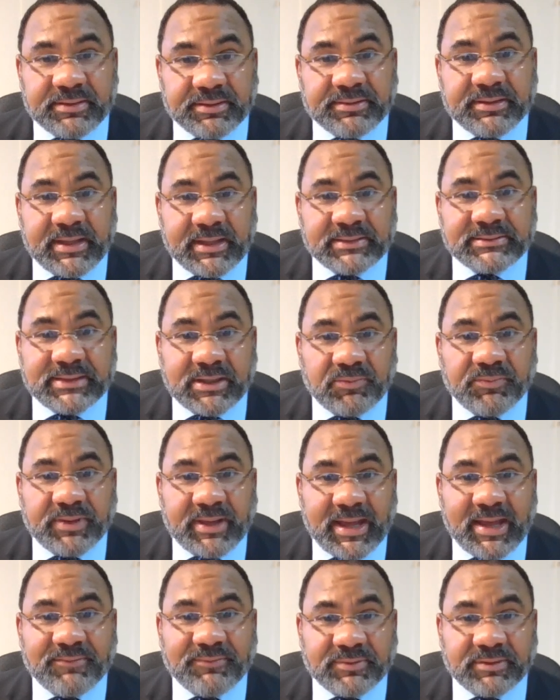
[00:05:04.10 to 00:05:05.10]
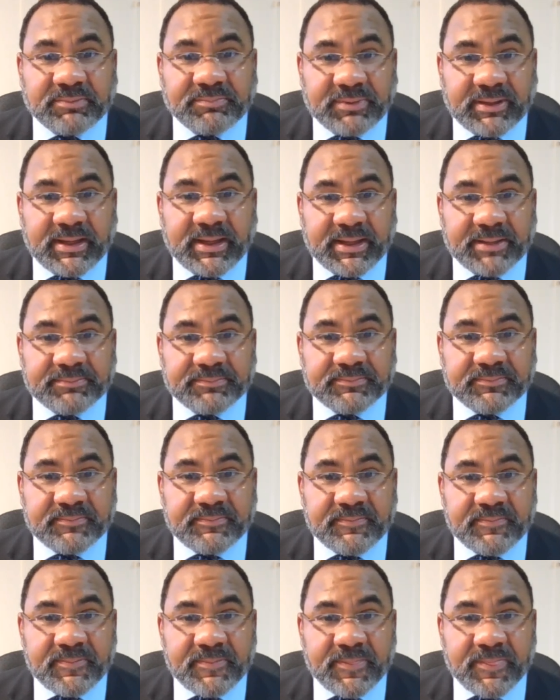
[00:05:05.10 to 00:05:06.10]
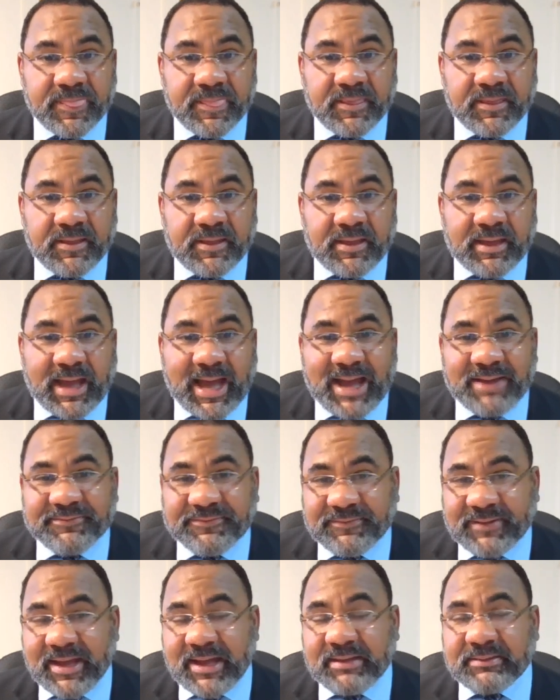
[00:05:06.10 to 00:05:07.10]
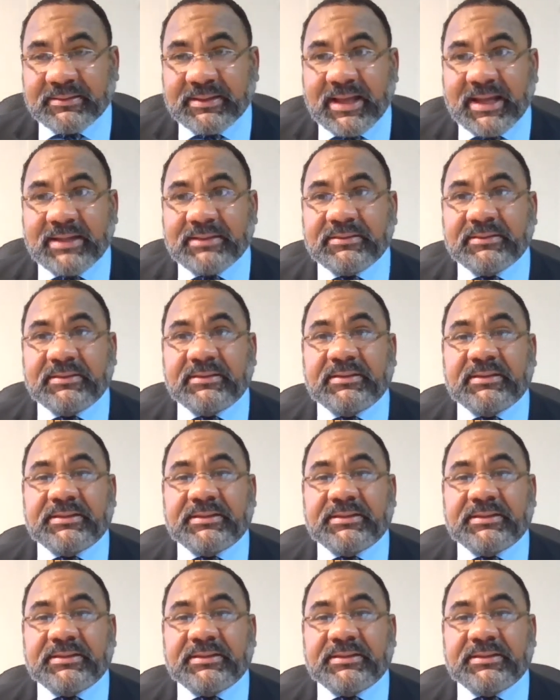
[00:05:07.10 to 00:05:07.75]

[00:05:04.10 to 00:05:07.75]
the things that we have in the plan. I found that